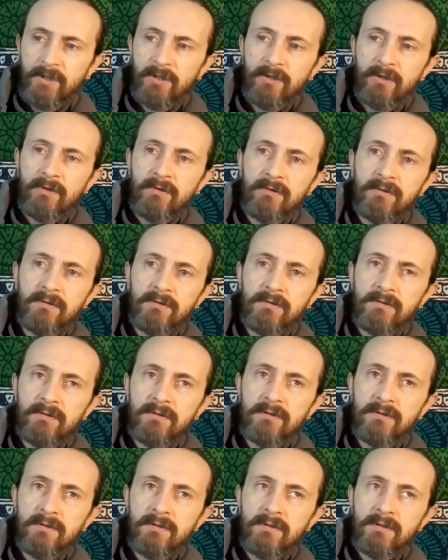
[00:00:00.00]
you know,
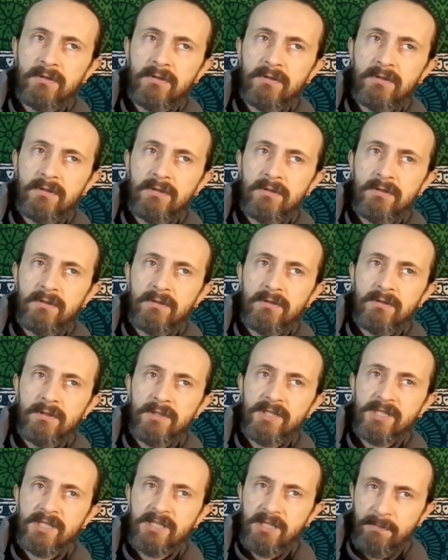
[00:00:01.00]

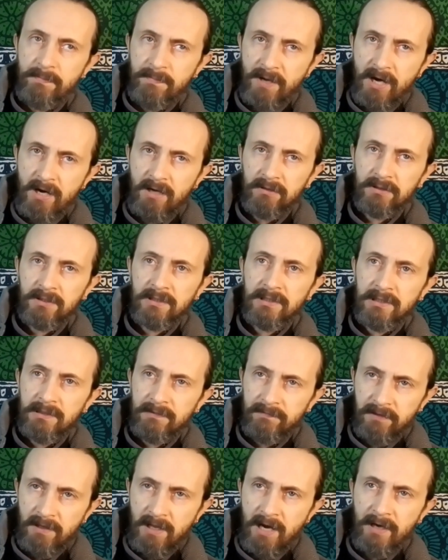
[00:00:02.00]
step out and
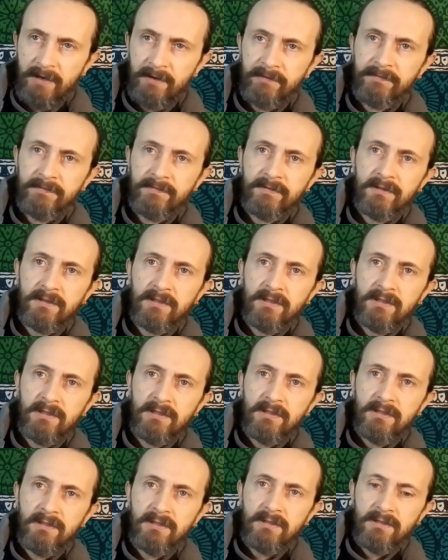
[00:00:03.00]
live life.
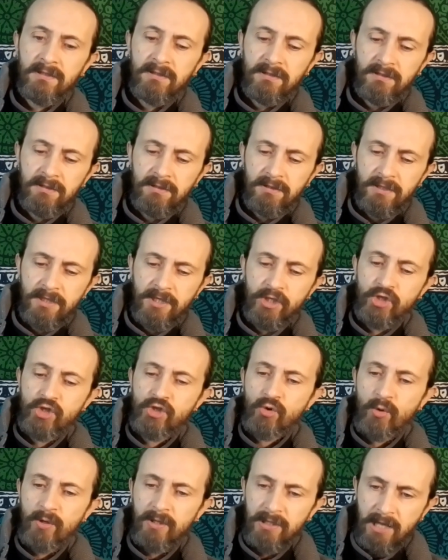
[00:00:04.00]

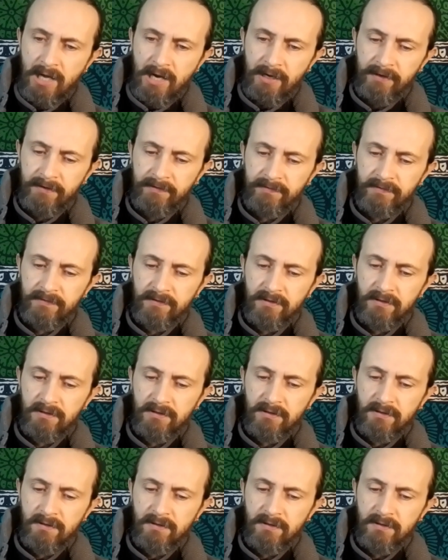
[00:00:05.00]
Enjoy life.